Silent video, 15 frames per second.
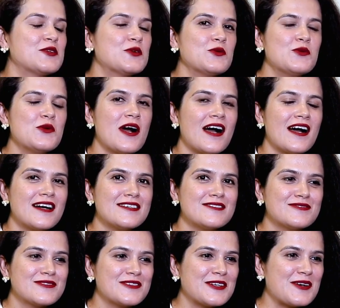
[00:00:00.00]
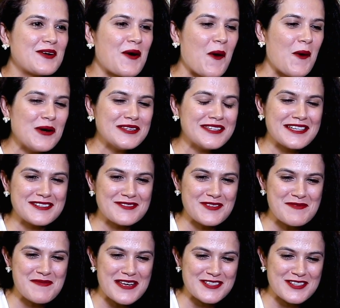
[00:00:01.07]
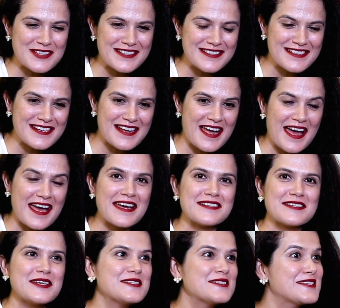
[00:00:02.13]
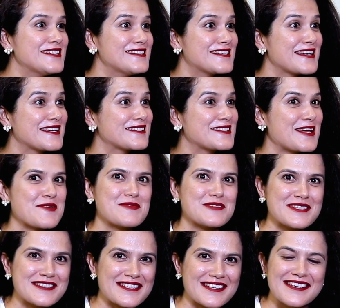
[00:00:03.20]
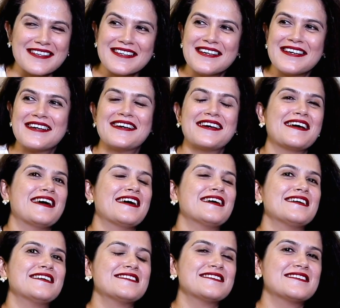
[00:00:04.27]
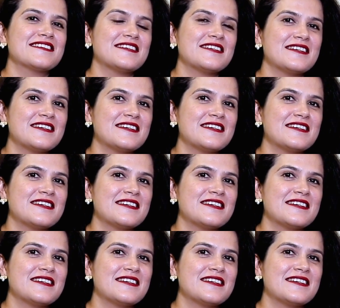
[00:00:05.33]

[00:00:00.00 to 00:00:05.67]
You have all the information and in details, I must say. And